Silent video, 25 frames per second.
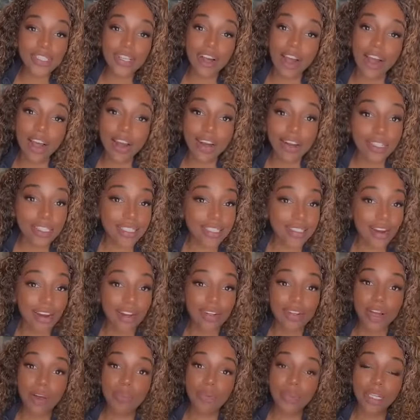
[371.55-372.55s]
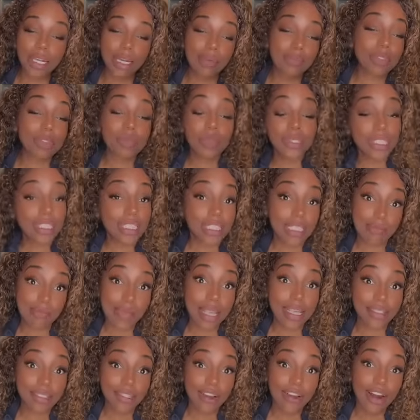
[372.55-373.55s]
Y'all are starting off with the Empress, which is an
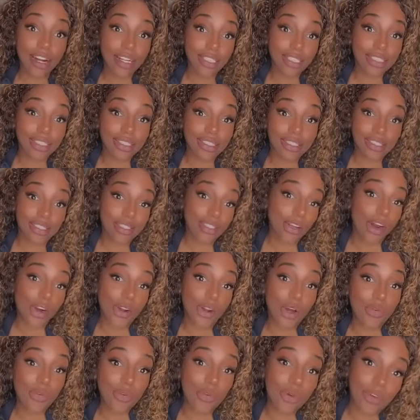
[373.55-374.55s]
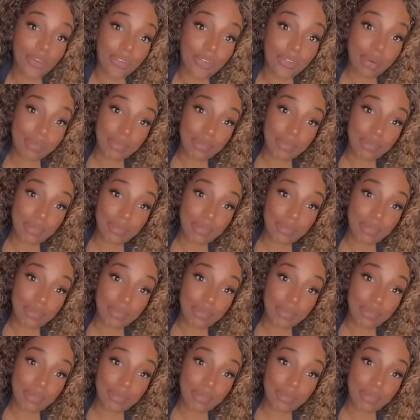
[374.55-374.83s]
amazing card to start off with.